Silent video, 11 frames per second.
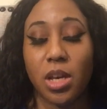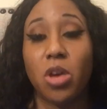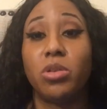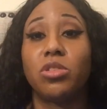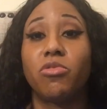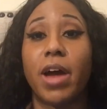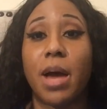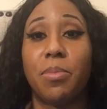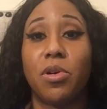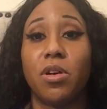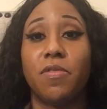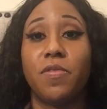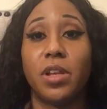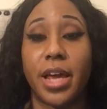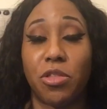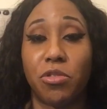He was a rapper,
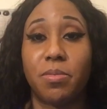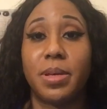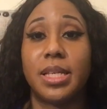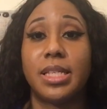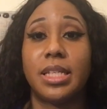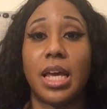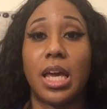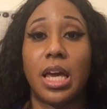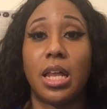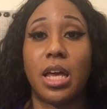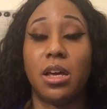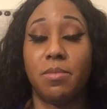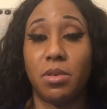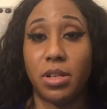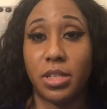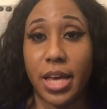philanthropist, and a
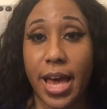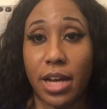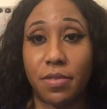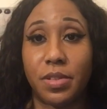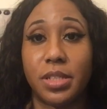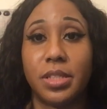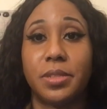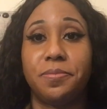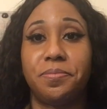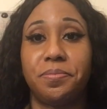community activist.